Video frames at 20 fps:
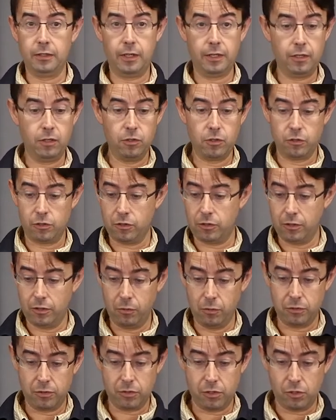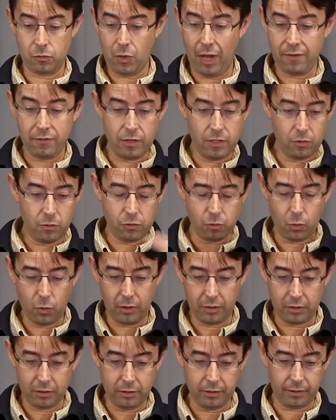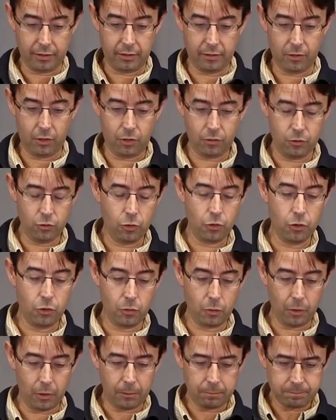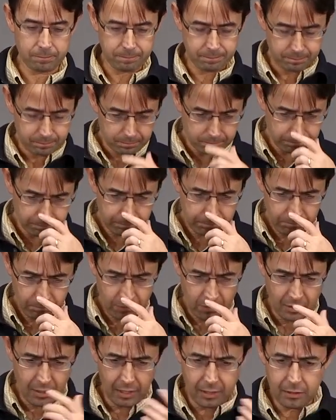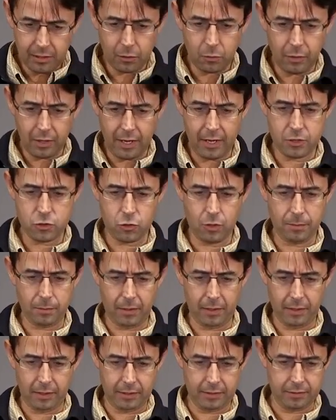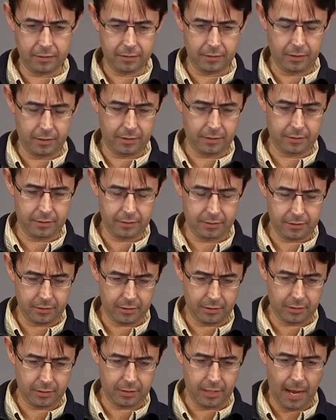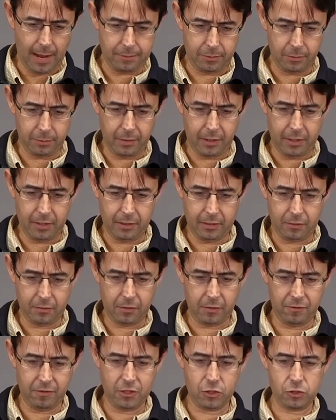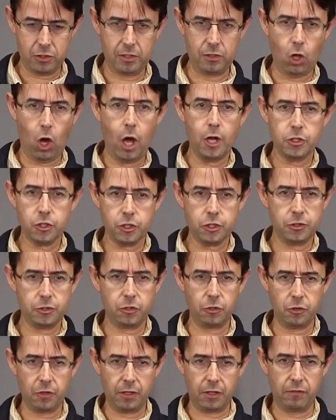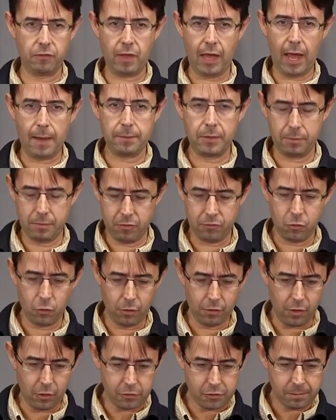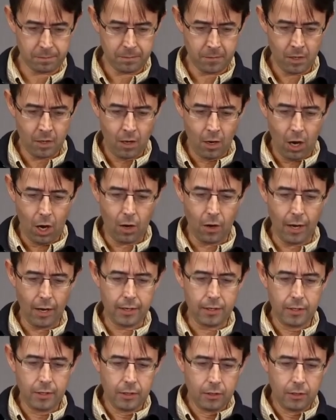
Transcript: Like you just, it was just, everything was one click. It all knew who you were. Kind of like what Android Pay and, and uh, Apple Pay eventually launched. So think of that, but before those. All right.